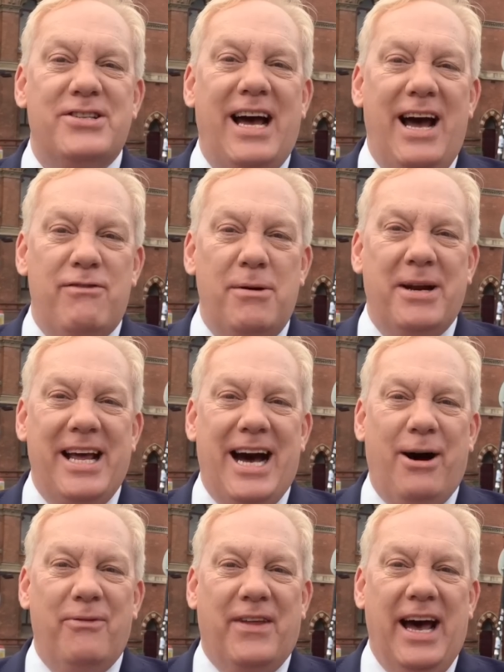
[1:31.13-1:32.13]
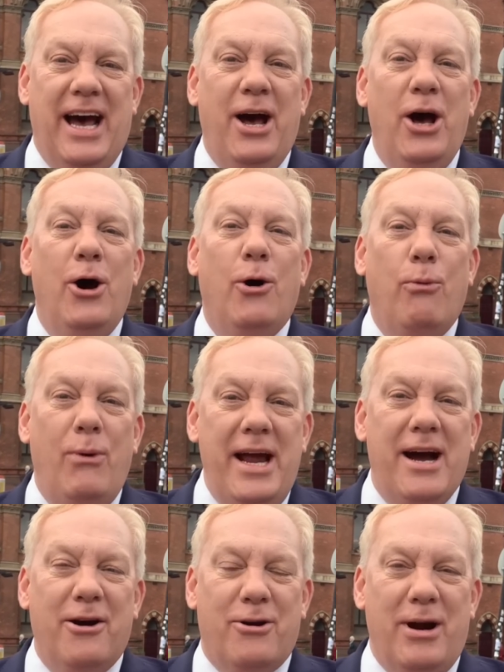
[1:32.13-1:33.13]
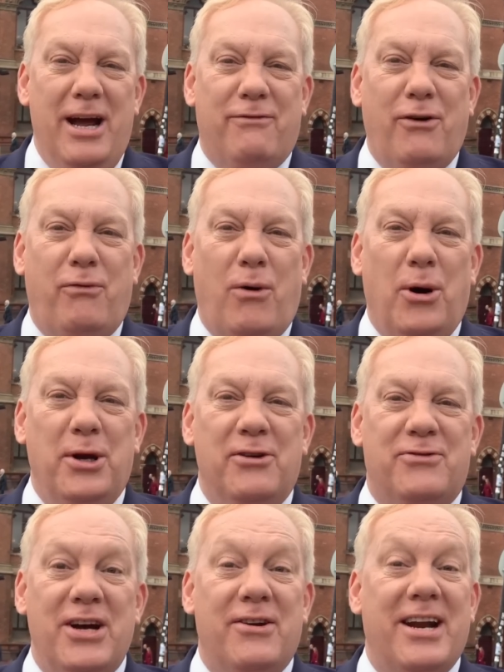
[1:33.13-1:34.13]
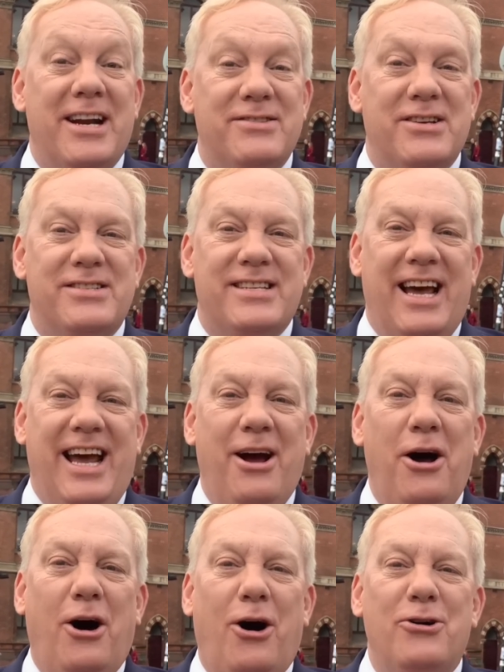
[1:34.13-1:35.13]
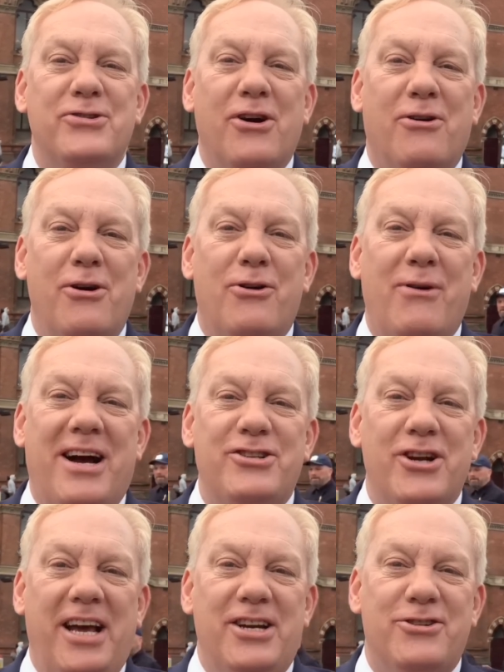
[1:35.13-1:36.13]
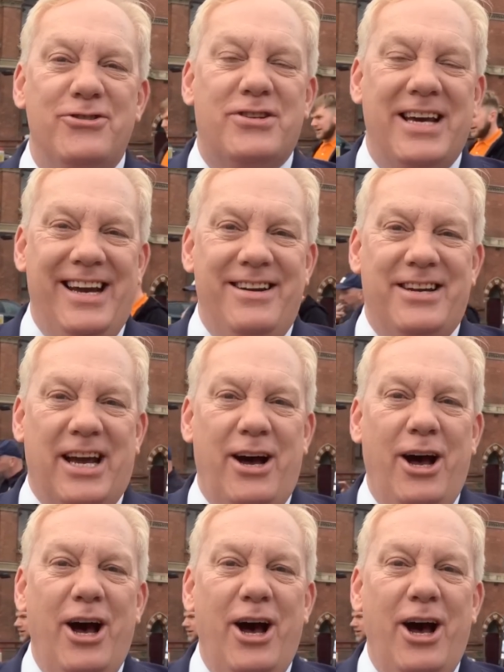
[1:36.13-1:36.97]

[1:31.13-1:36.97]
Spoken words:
to everybody out there. We are grateful for what you've done. And as I say, also congratulations to India